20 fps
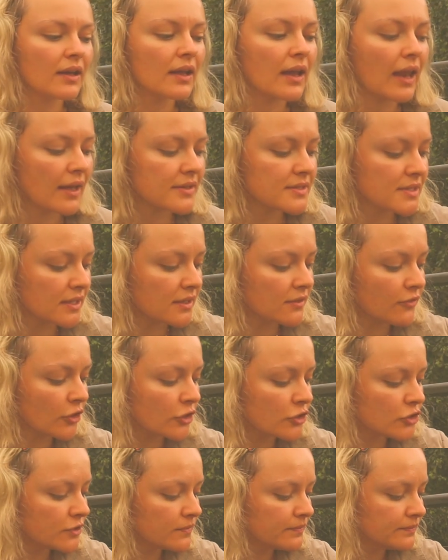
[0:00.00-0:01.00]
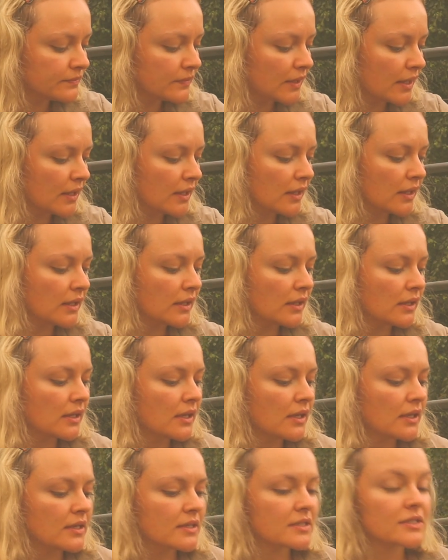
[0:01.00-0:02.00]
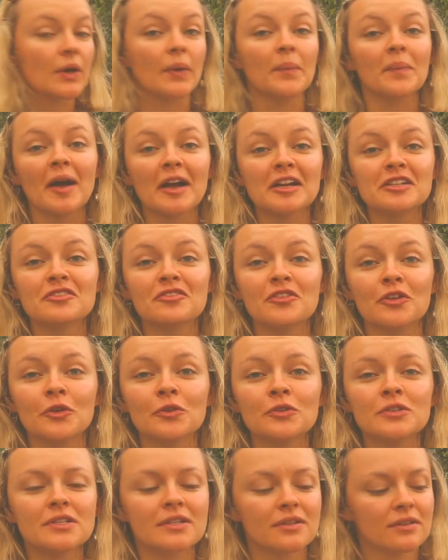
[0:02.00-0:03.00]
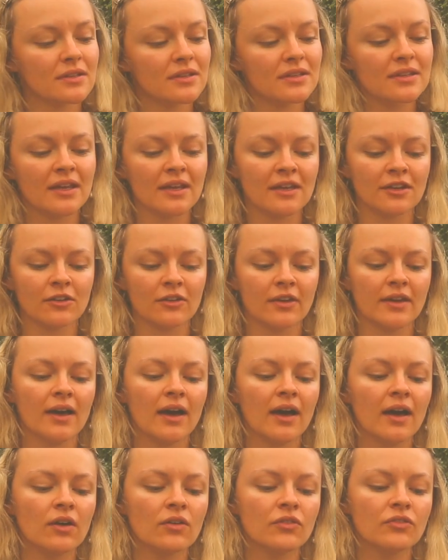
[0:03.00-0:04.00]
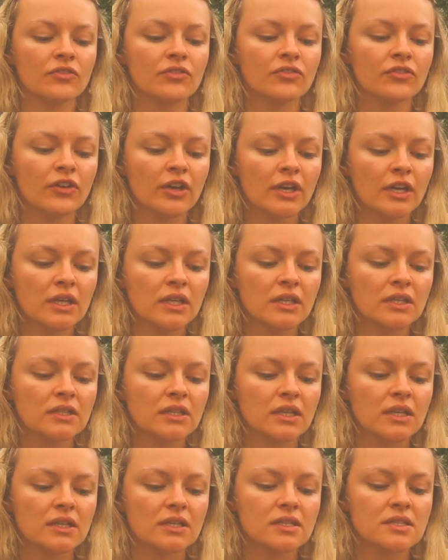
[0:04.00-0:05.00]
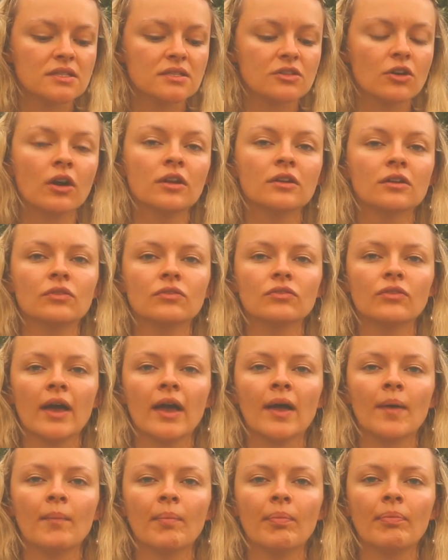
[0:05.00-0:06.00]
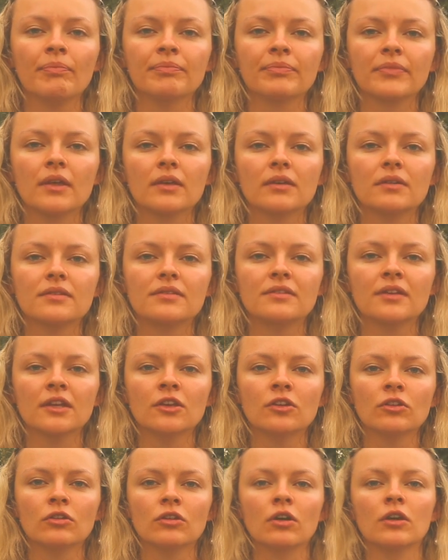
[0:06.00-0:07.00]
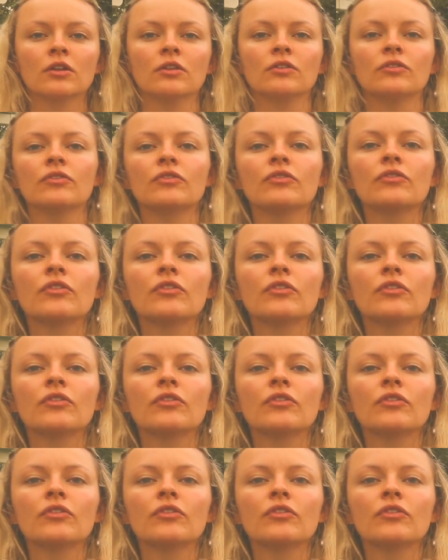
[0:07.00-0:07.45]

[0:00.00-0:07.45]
classic version. So back to food. Then I have this kind of steel kind of,